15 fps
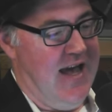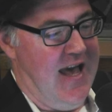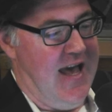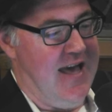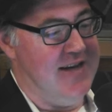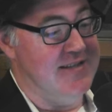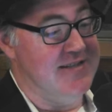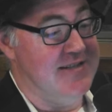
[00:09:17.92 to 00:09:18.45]

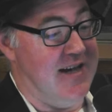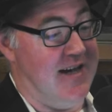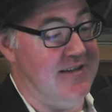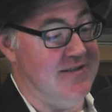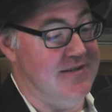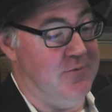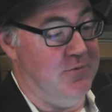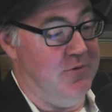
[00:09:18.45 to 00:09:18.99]
And it
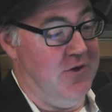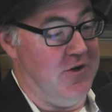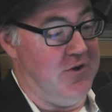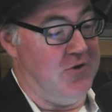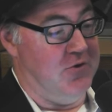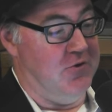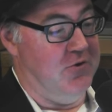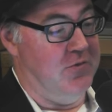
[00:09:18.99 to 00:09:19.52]
starts to
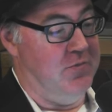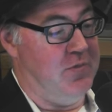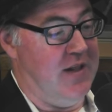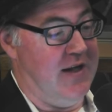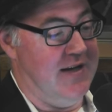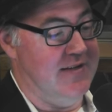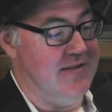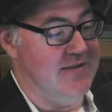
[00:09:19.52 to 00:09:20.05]
work. All the
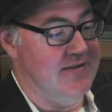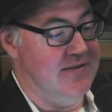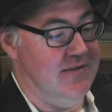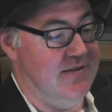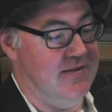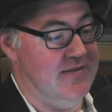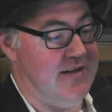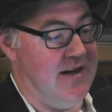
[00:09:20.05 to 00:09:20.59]
players
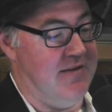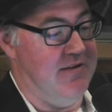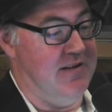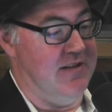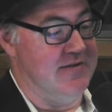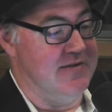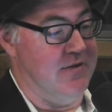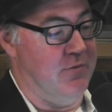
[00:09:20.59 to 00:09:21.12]
start
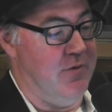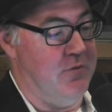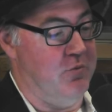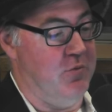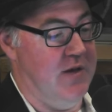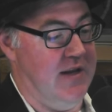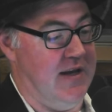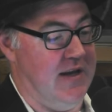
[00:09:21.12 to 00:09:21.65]
realising we're
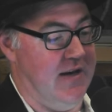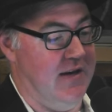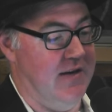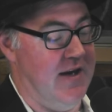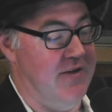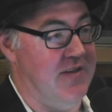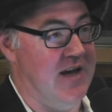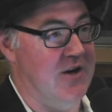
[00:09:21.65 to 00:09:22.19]
winning,
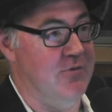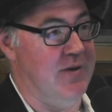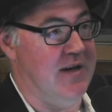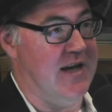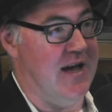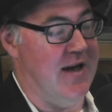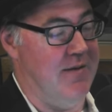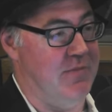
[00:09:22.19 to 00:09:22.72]
and they all
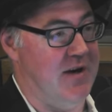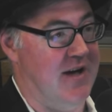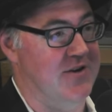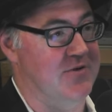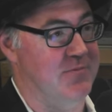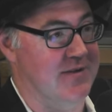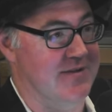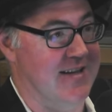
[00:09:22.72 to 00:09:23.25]
become
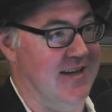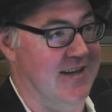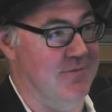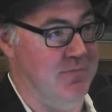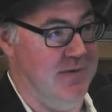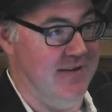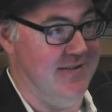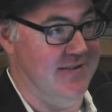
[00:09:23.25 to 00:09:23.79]
100%
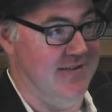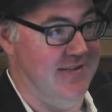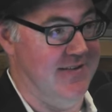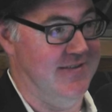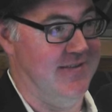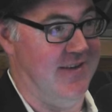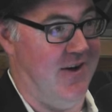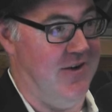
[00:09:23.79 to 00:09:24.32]
committed to
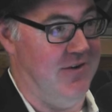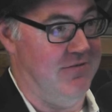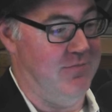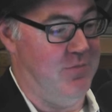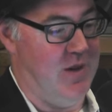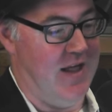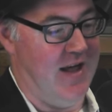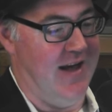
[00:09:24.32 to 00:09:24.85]
this style
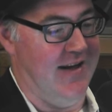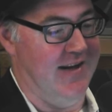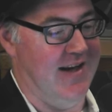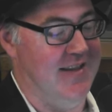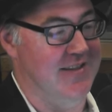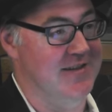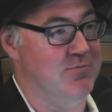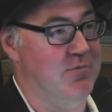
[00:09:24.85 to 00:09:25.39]
of play.
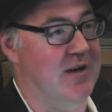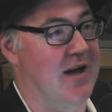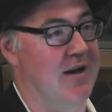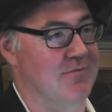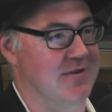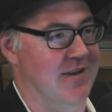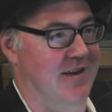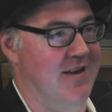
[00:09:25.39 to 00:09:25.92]
And this
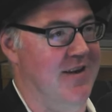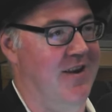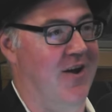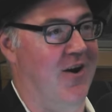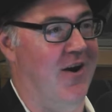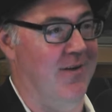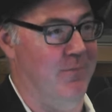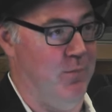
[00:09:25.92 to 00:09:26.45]
becomes a
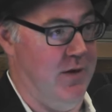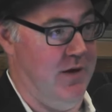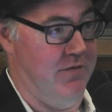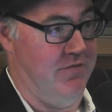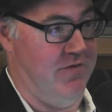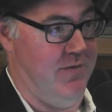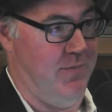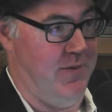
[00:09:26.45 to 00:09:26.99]
nightmare
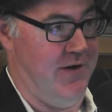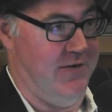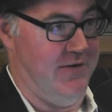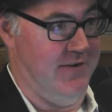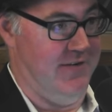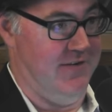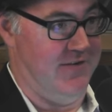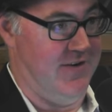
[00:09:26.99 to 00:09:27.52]
for
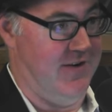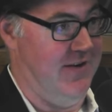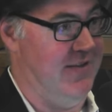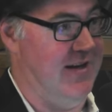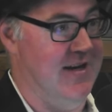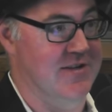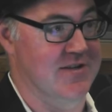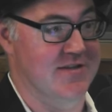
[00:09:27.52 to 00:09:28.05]
opponents, right?
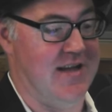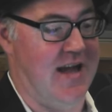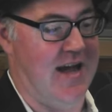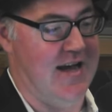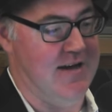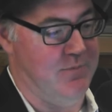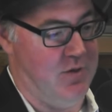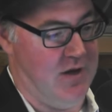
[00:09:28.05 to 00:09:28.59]
They just
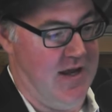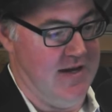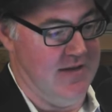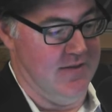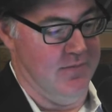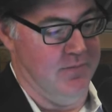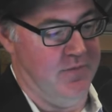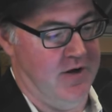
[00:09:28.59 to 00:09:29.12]
hate
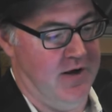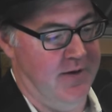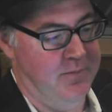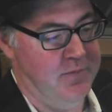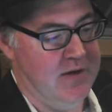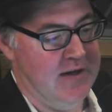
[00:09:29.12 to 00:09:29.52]
playing them, right?